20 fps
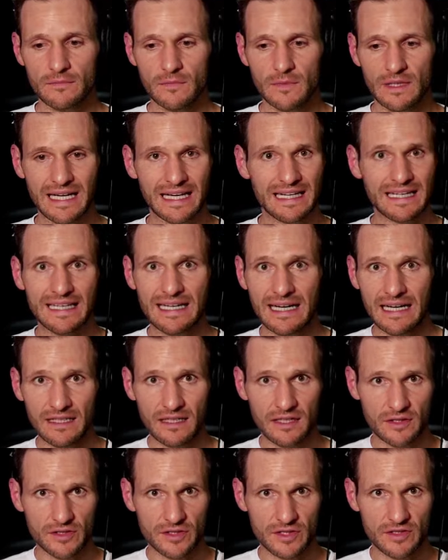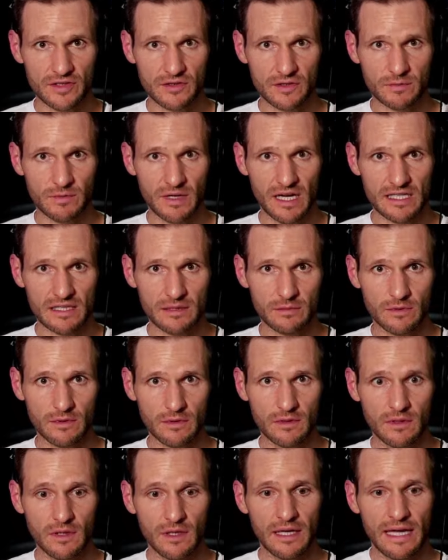I got to get out of English as soon as
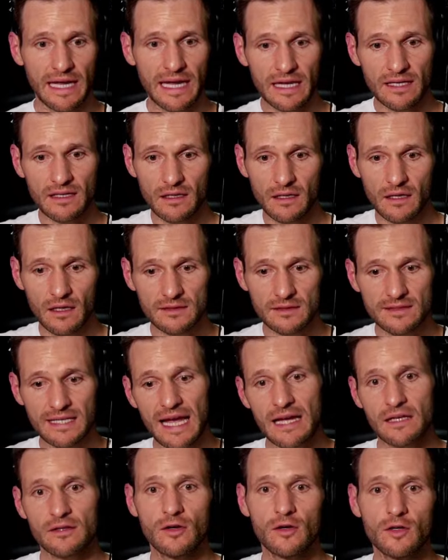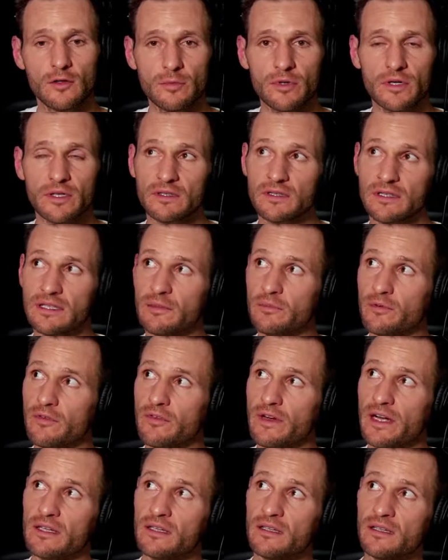possible and attack the whole book. They
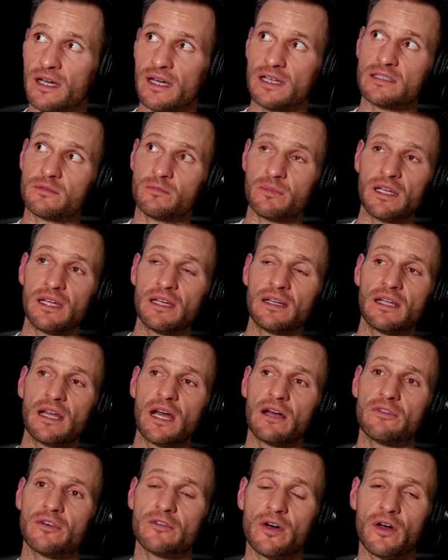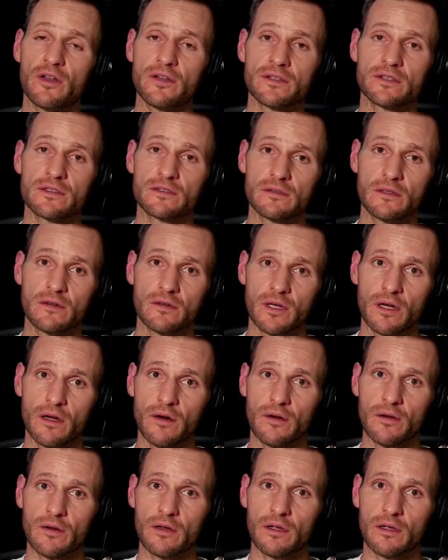provide a nice PDF of all the
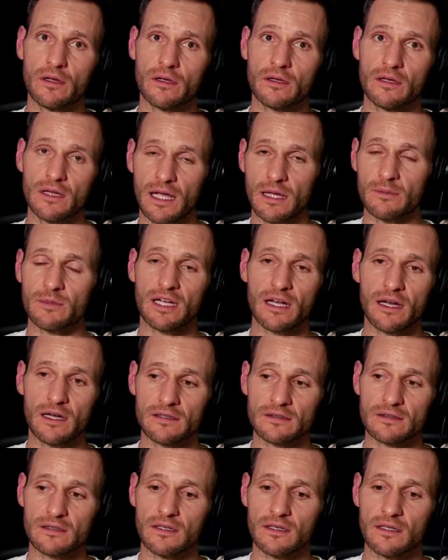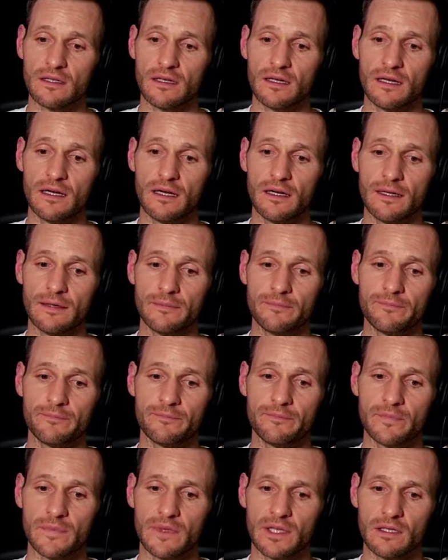pseudocode, the AIMA guys, the
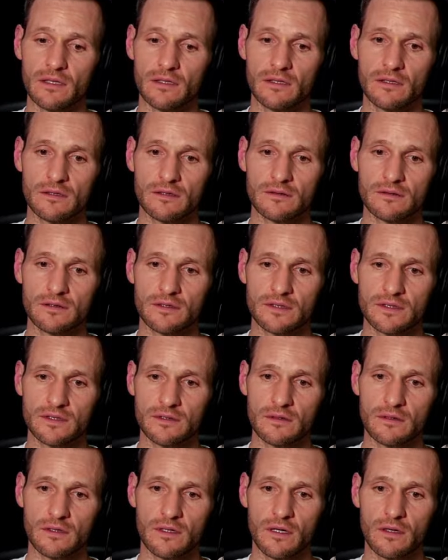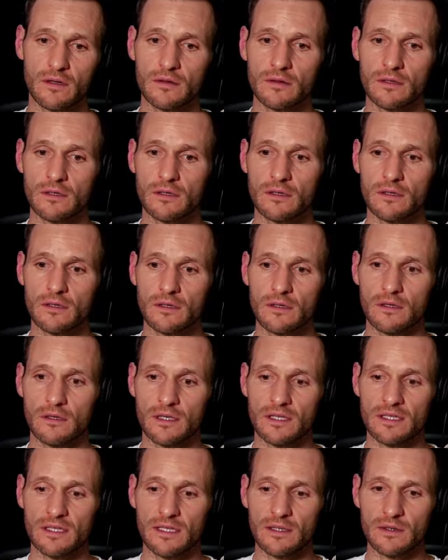pseudocode
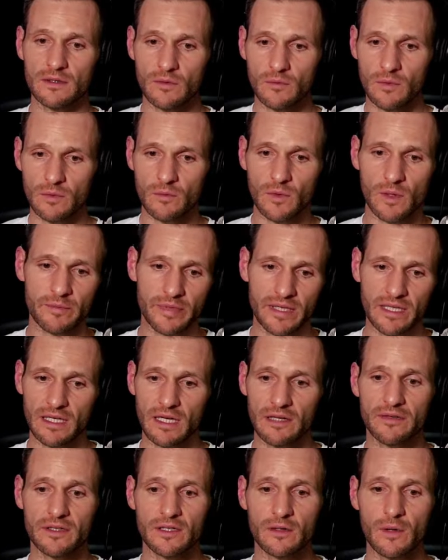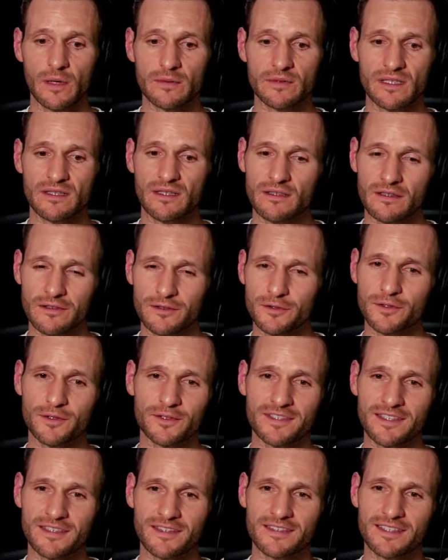in one PDF on their website. They don't do
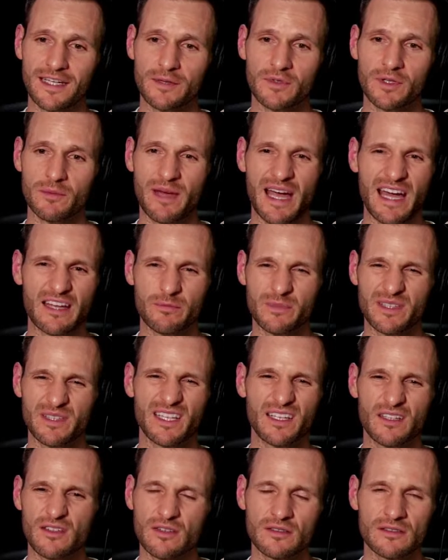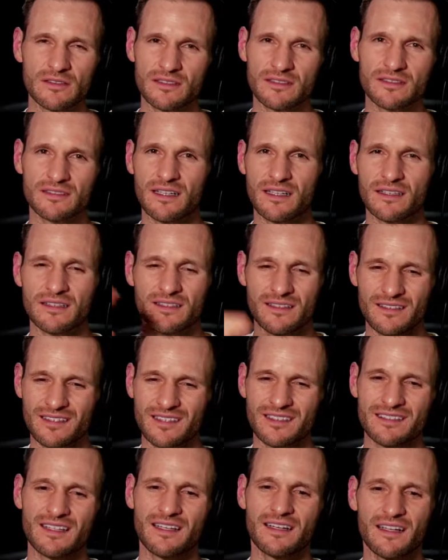the same with the math, but they couldn't.
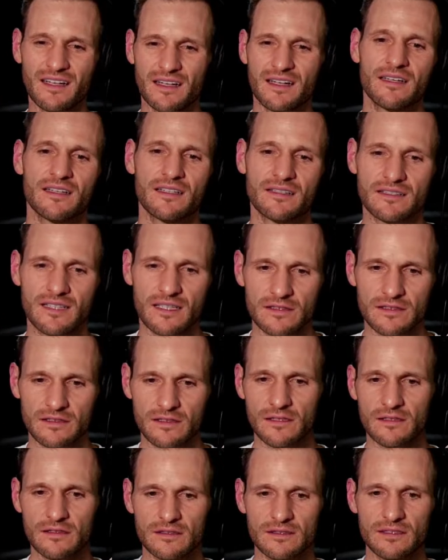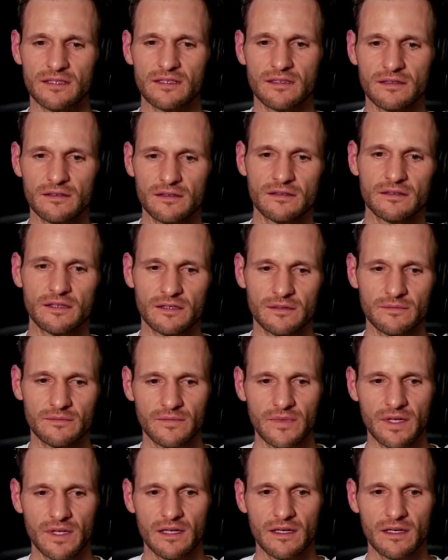It's not sectioned, or it's not
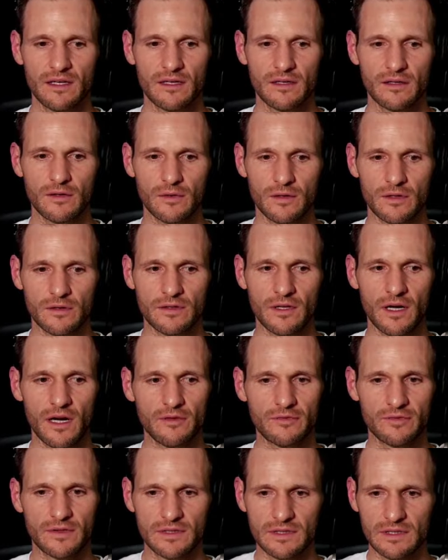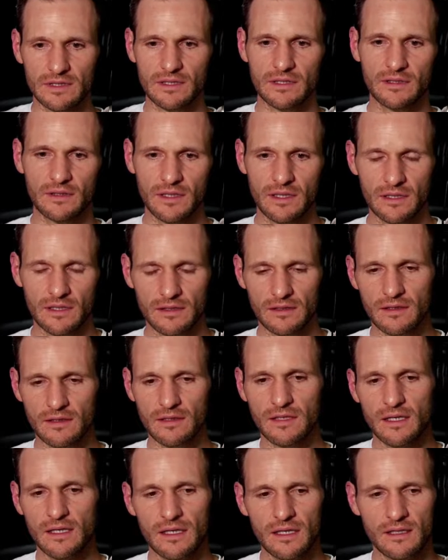cordoned off on
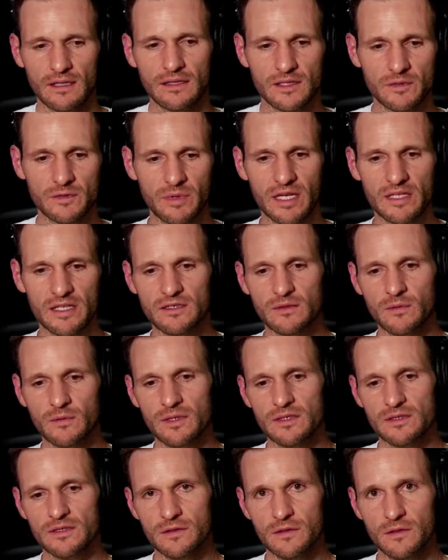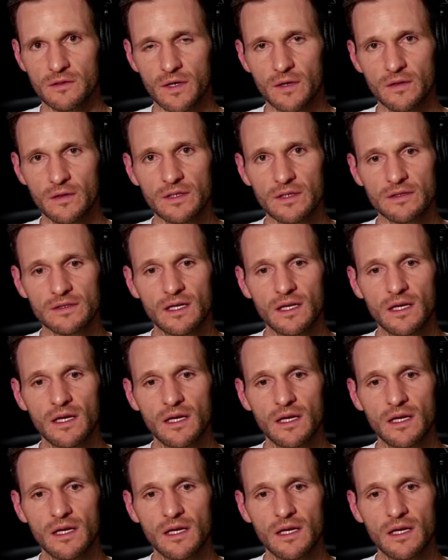each page the way the pseudocode is.